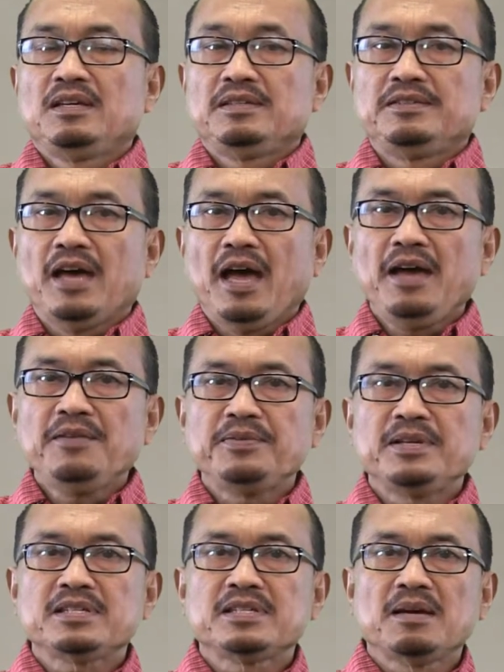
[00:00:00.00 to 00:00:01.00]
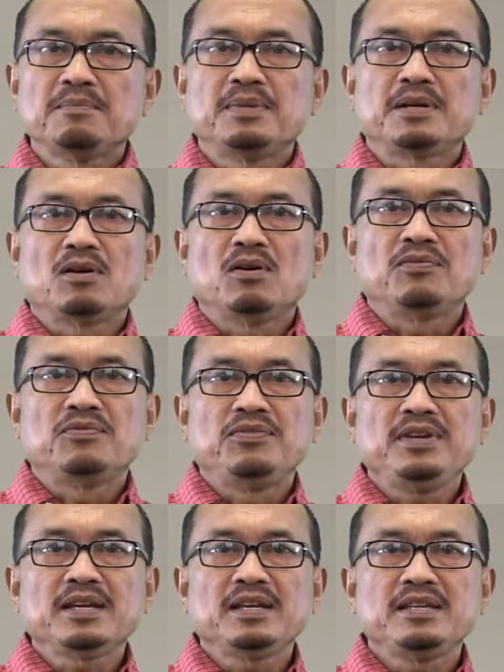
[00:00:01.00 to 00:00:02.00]
The average number of
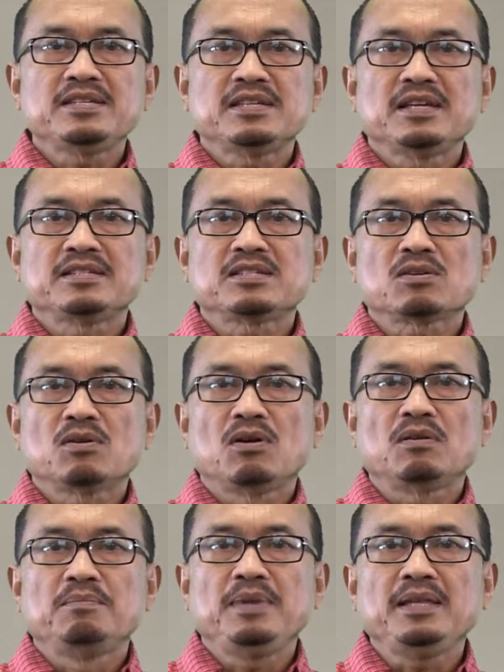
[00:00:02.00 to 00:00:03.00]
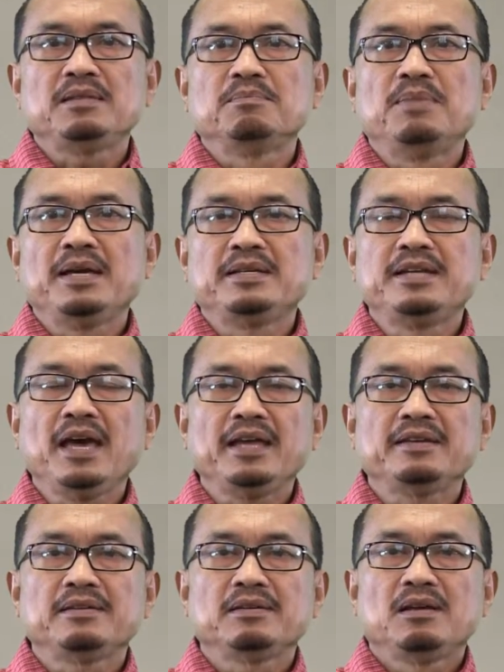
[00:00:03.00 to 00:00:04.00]
weekly sales call made by
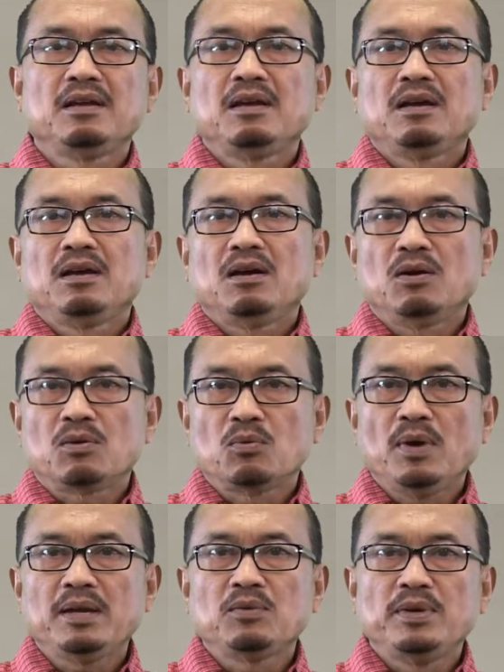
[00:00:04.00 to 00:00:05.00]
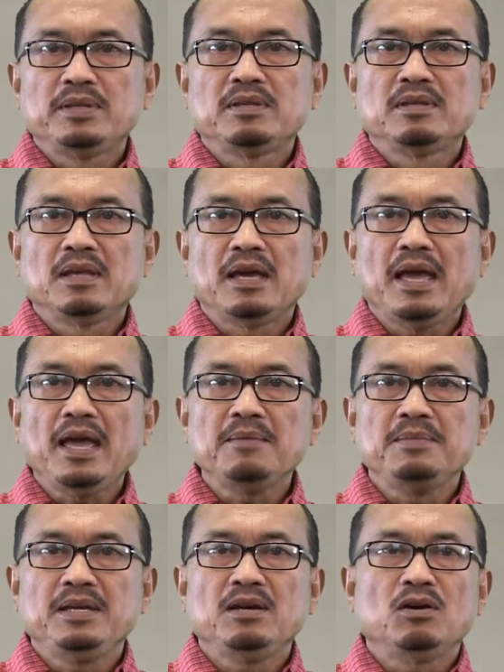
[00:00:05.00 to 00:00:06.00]
Dan, or 1 with
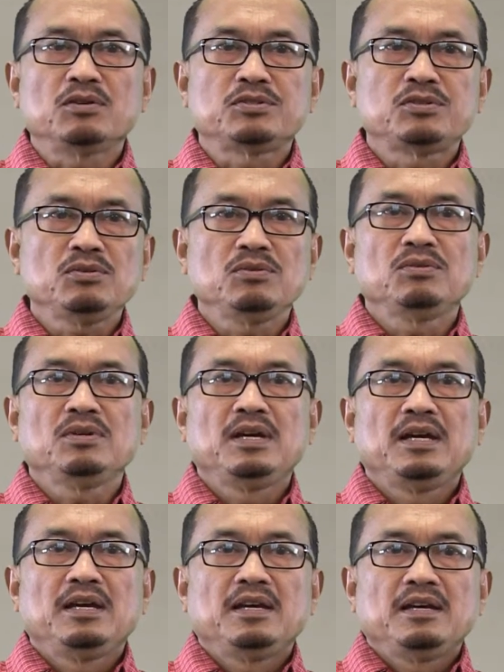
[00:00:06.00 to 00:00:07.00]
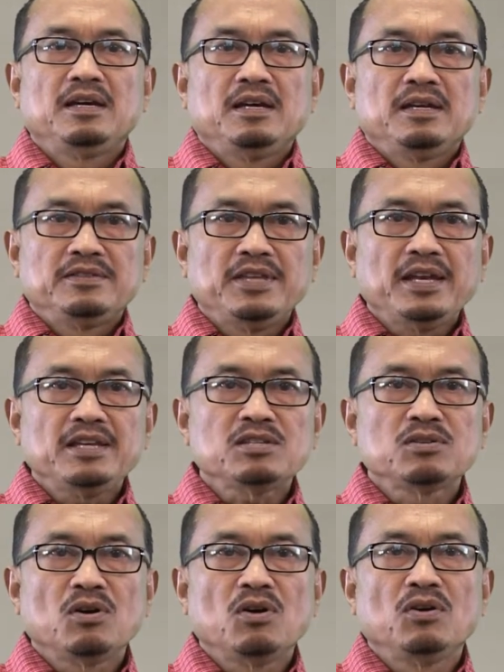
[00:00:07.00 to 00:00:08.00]
Amy, or 2, there
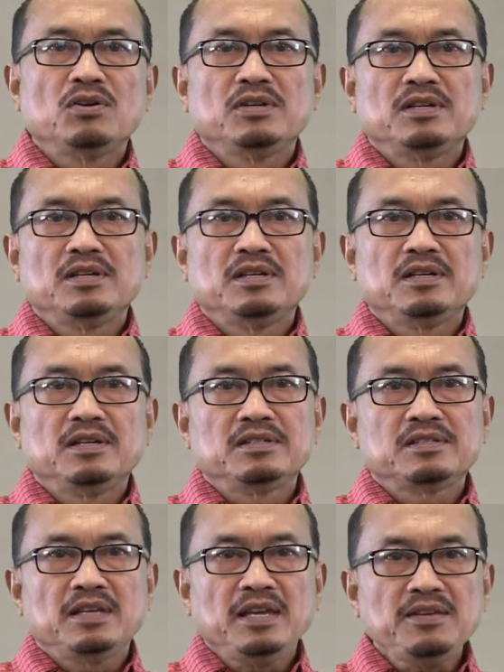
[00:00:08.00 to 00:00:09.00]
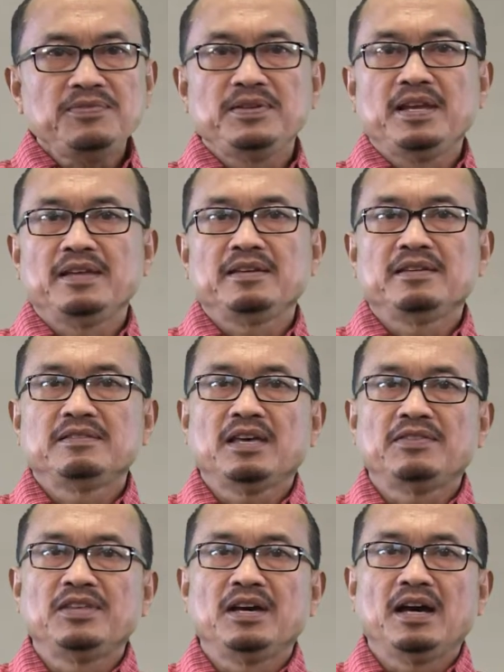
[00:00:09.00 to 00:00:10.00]
is no evidence
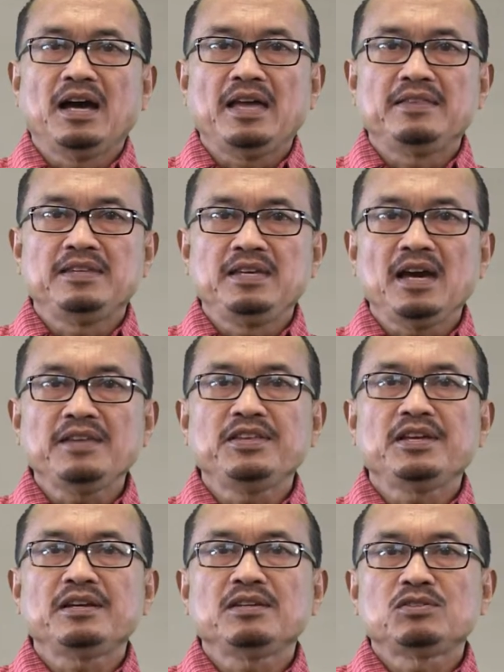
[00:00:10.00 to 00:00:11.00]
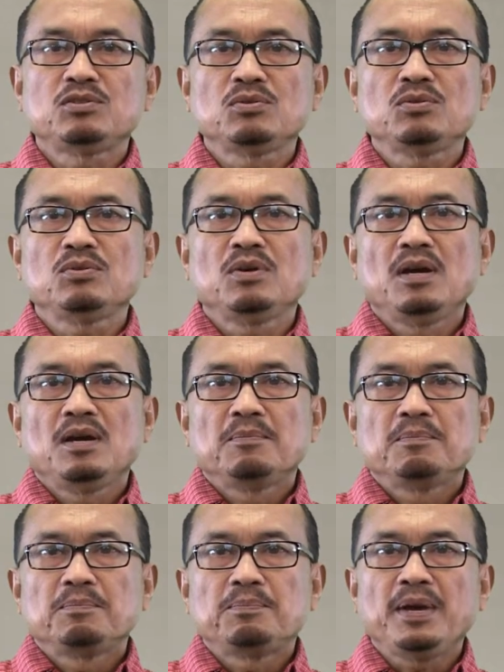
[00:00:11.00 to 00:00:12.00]
that the other 2
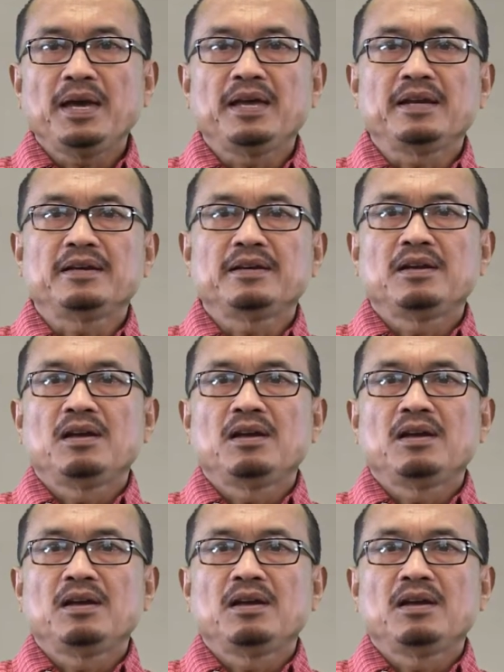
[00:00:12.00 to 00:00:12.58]
pair,